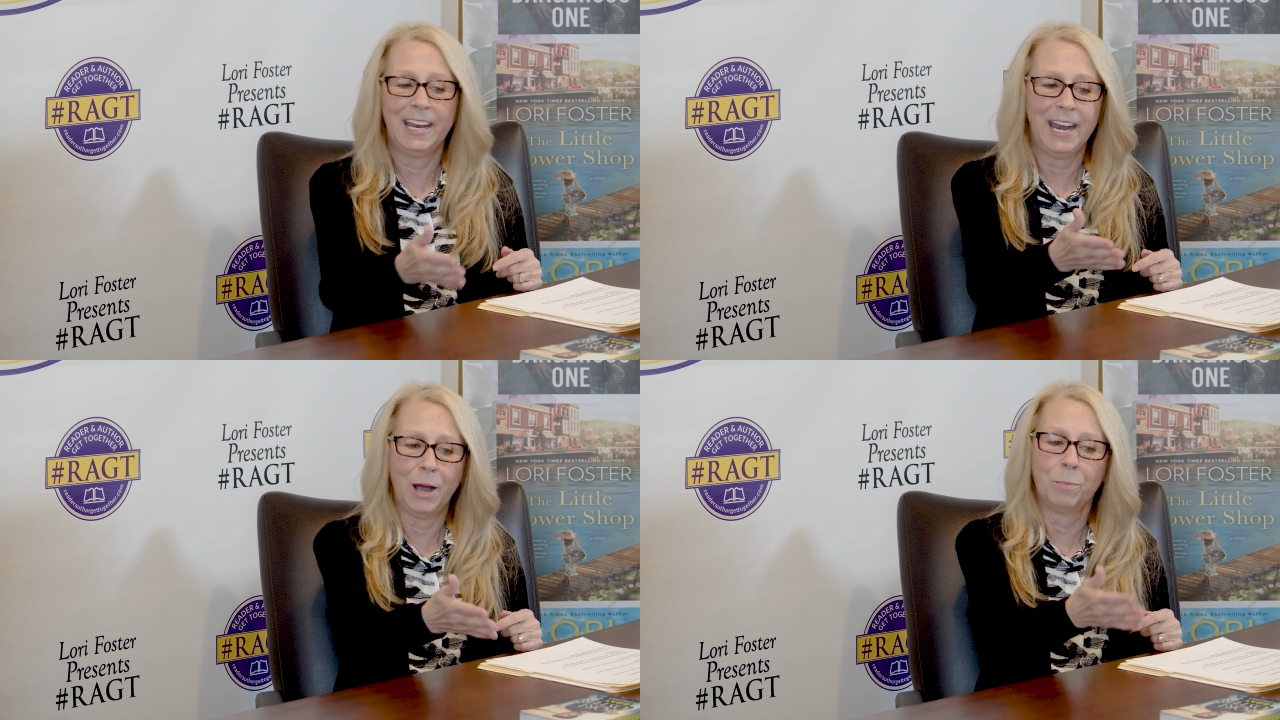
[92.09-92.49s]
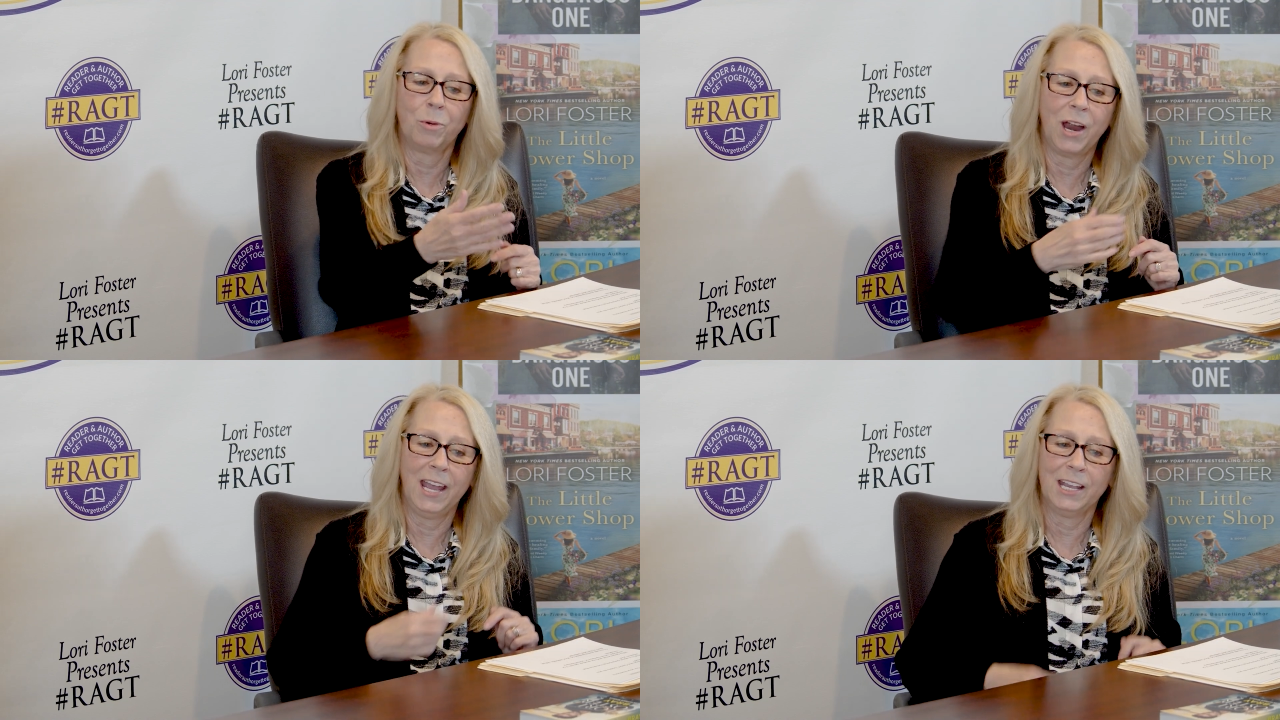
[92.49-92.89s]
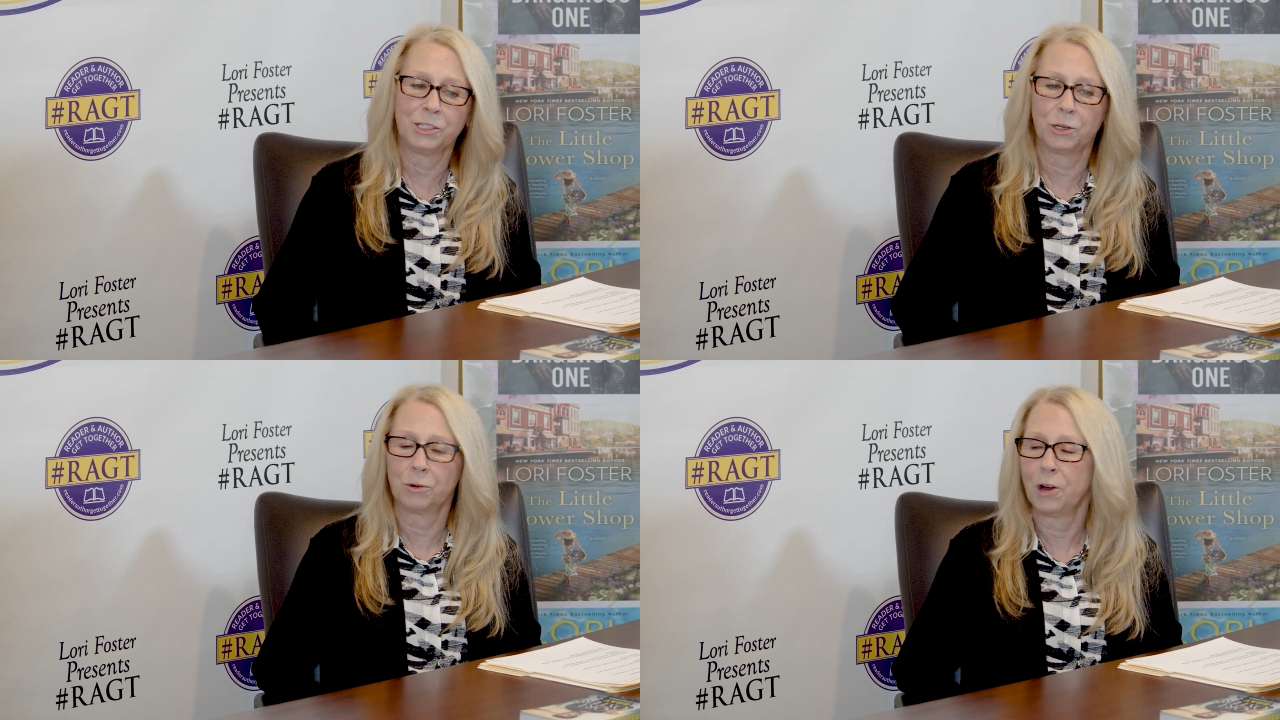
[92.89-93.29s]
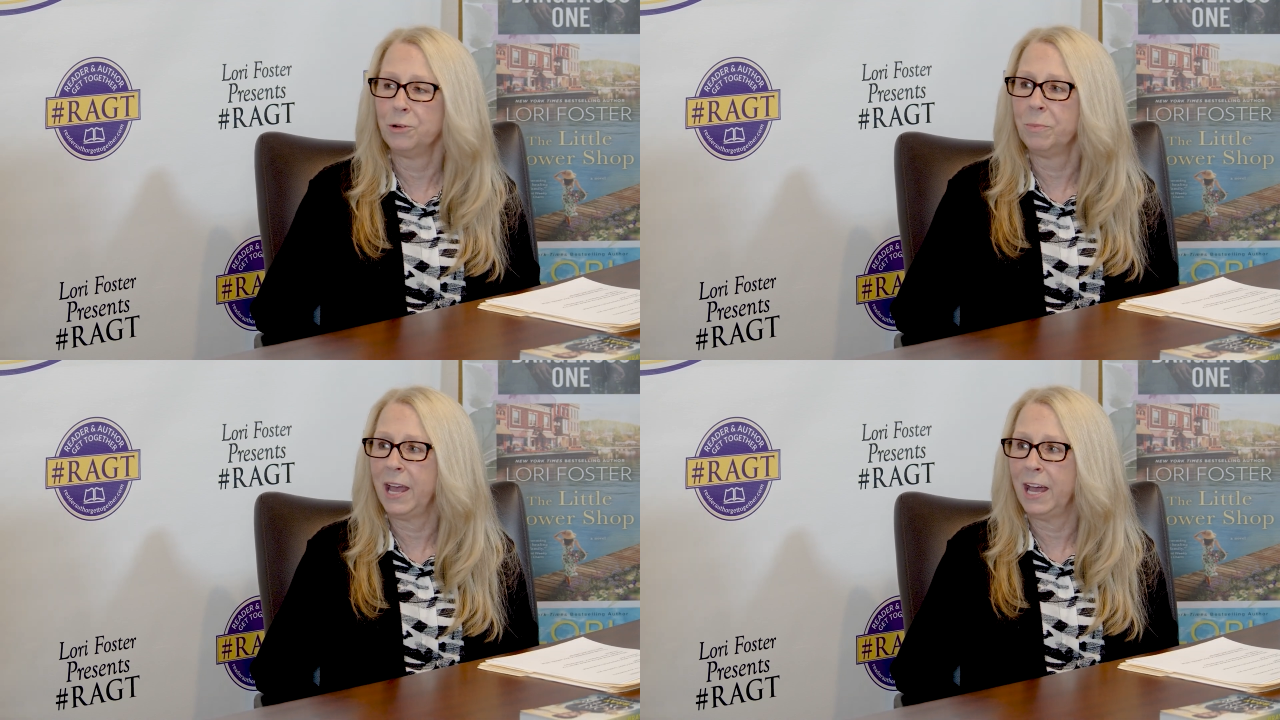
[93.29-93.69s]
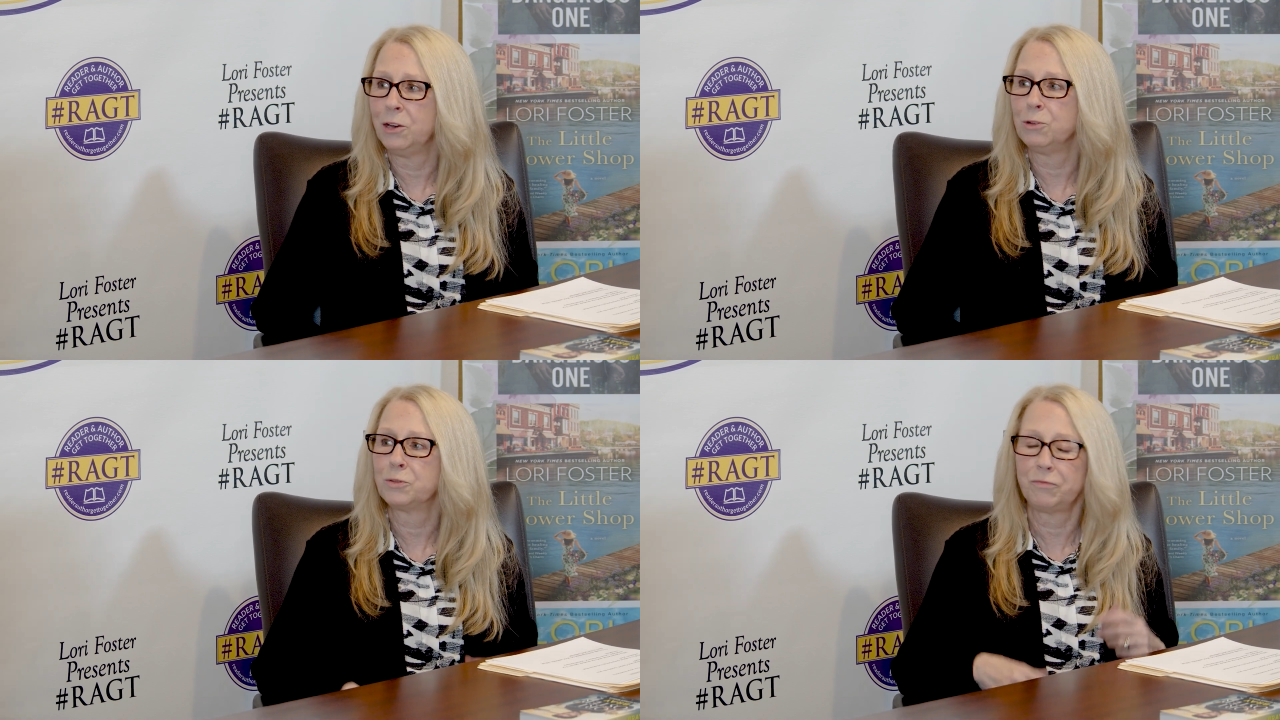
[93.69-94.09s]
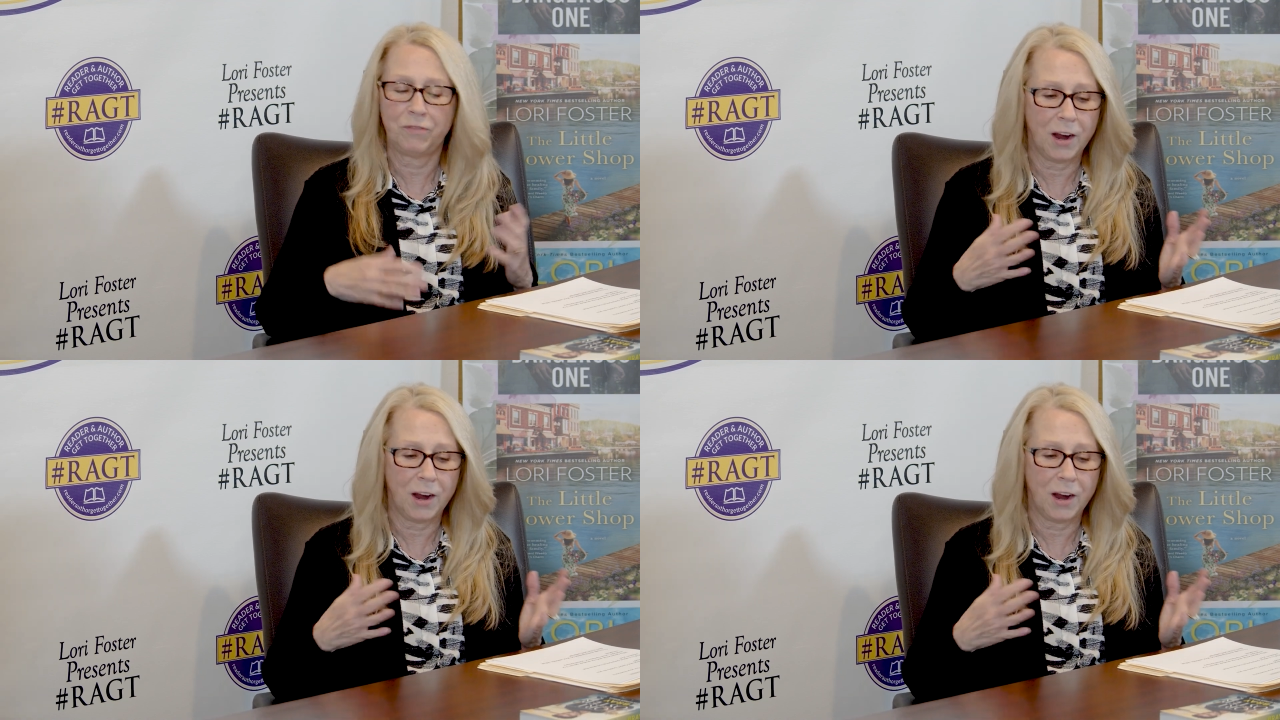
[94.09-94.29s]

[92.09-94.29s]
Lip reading: And now BRAY is a grown man who's